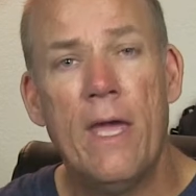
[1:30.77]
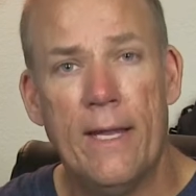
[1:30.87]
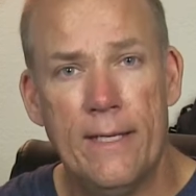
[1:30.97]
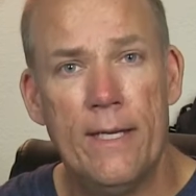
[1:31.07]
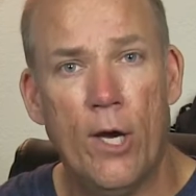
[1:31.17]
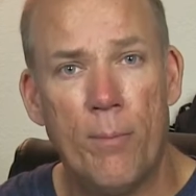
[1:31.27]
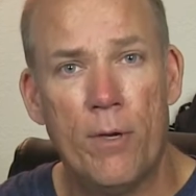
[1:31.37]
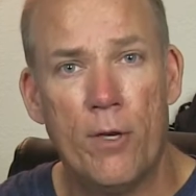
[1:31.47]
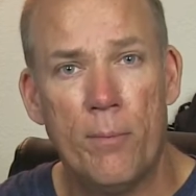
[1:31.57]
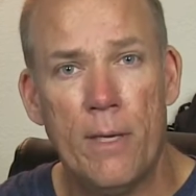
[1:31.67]
It did help a
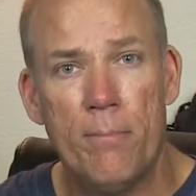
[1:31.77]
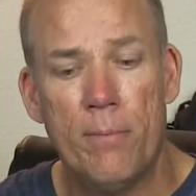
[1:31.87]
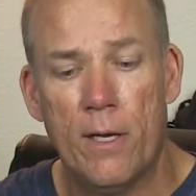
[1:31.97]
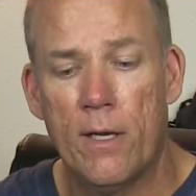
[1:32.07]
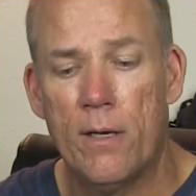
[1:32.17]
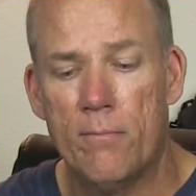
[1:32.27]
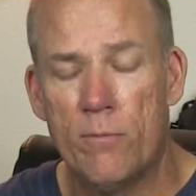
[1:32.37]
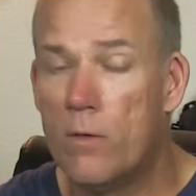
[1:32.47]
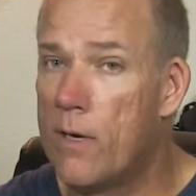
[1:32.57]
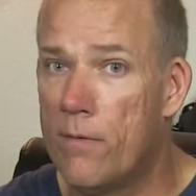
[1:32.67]
little bit, but
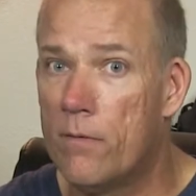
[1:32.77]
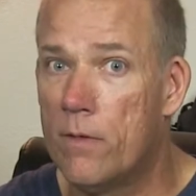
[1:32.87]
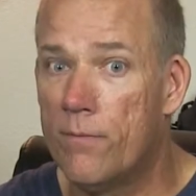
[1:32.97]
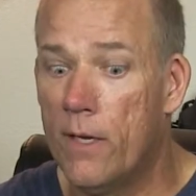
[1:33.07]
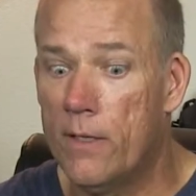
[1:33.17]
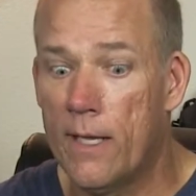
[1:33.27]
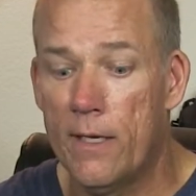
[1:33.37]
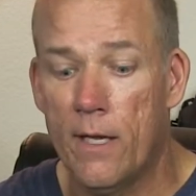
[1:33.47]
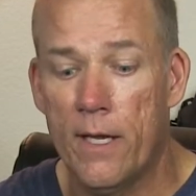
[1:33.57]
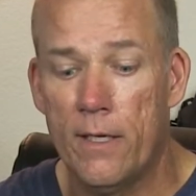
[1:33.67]
we were having a rough night that
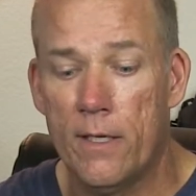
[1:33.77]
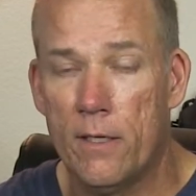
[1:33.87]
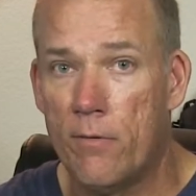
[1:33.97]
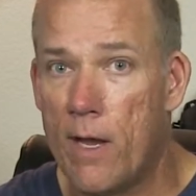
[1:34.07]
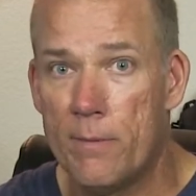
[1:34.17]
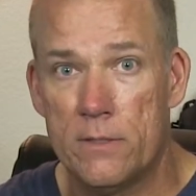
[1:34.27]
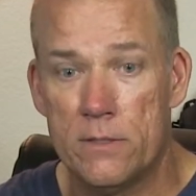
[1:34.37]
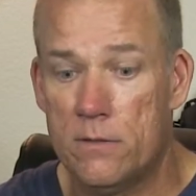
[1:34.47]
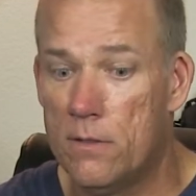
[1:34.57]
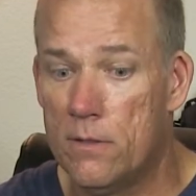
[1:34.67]
night, and the
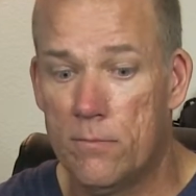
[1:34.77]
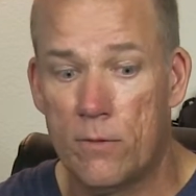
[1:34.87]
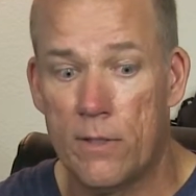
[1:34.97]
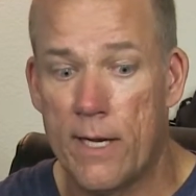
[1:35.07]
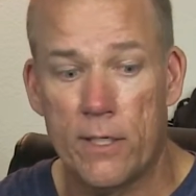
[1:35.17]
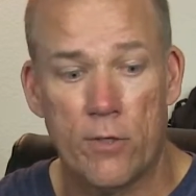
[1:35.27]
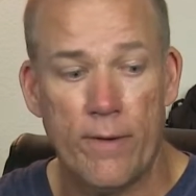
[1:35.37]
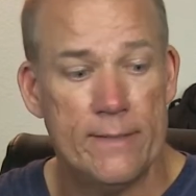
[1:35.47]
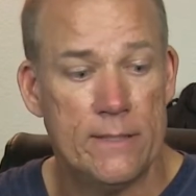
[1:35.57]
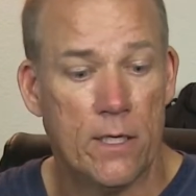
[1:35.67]
rabbits were acting
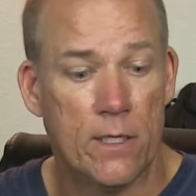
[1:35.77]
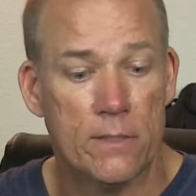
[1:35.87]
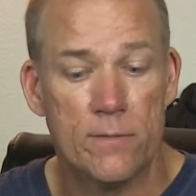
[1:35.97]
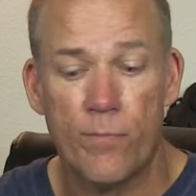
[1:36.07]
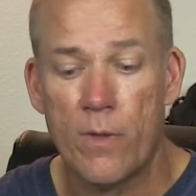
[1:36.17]
crazy on us.